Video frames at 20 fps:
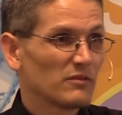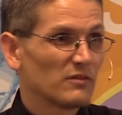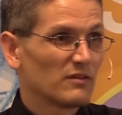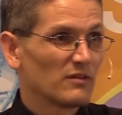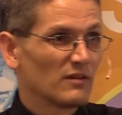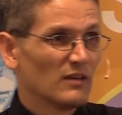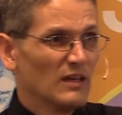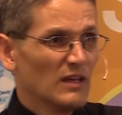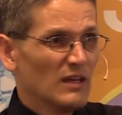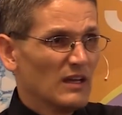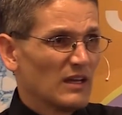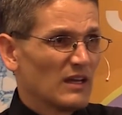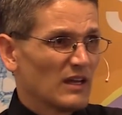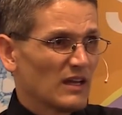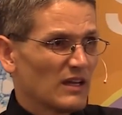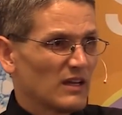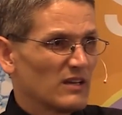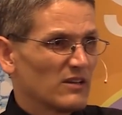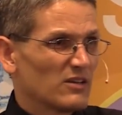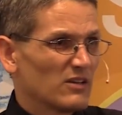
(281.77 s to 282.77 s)

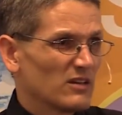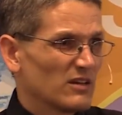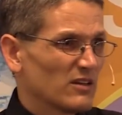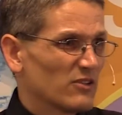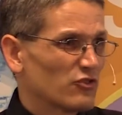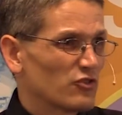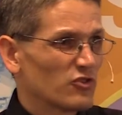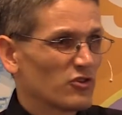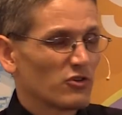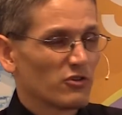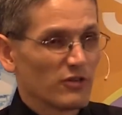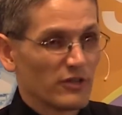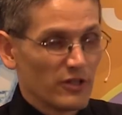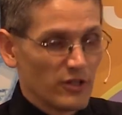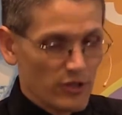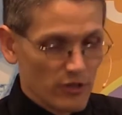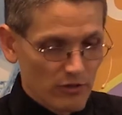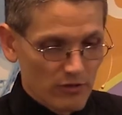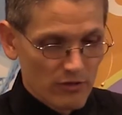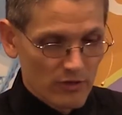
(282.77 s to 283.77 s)
and sugar in the
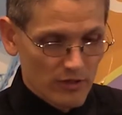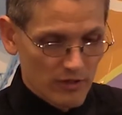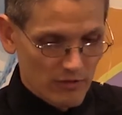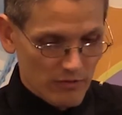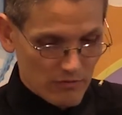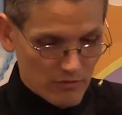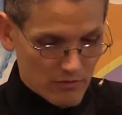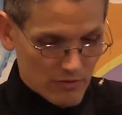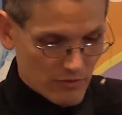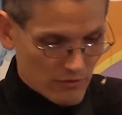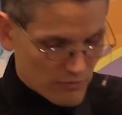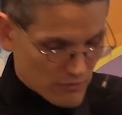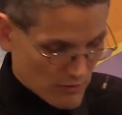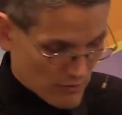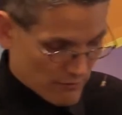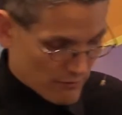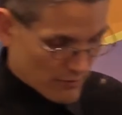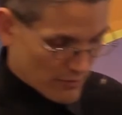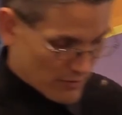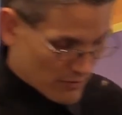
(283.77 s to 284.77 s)
urine and so on and so
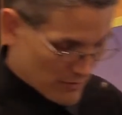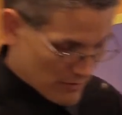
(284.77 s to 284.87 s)
forth.